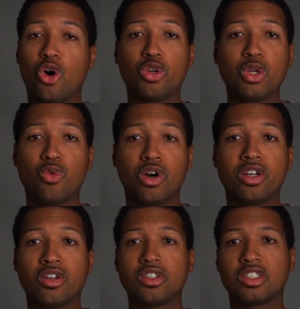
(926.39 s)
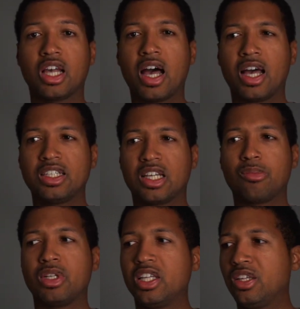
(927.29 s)
Only one size,
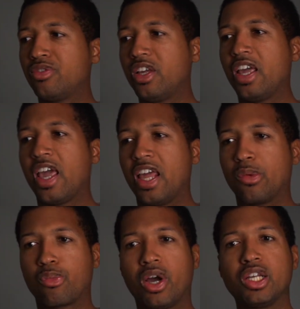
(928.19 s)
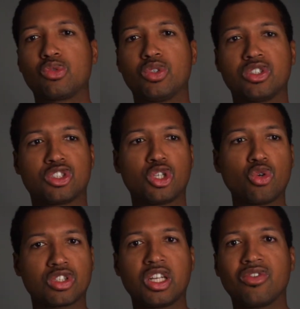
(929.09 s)
I believe, and the price was
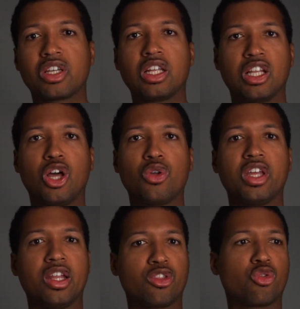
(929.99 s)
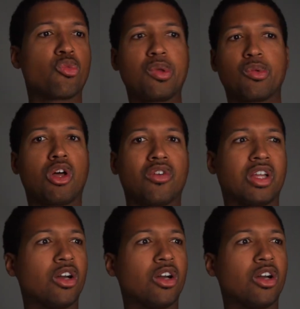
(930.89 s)
so significantly low that it threw people off.